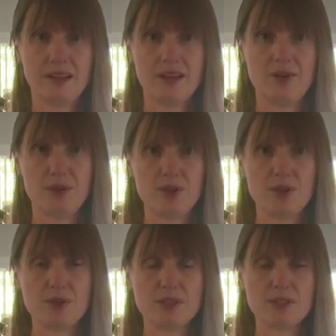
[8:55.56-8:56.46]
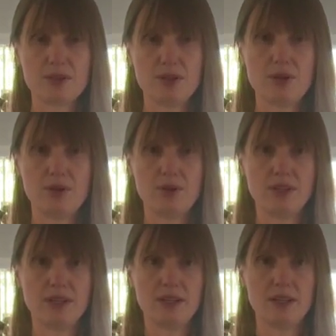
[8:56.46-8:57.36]
And you can go
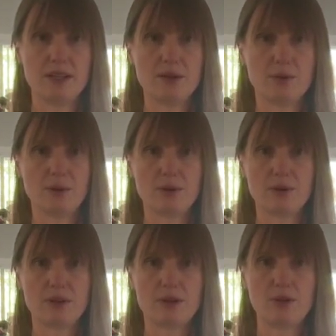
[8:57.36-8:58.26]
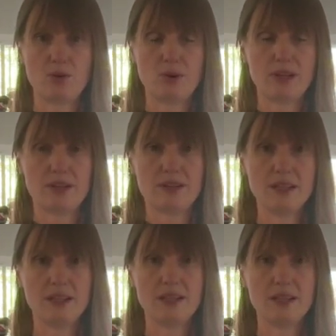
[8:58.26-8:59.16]
slowly or
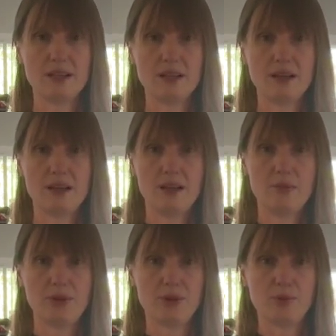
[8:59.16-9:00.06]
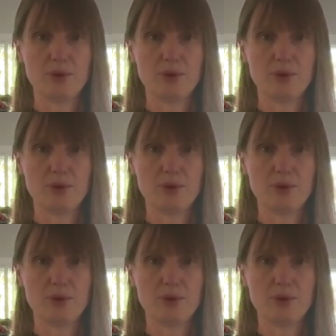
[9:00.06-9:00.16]
quickly, but the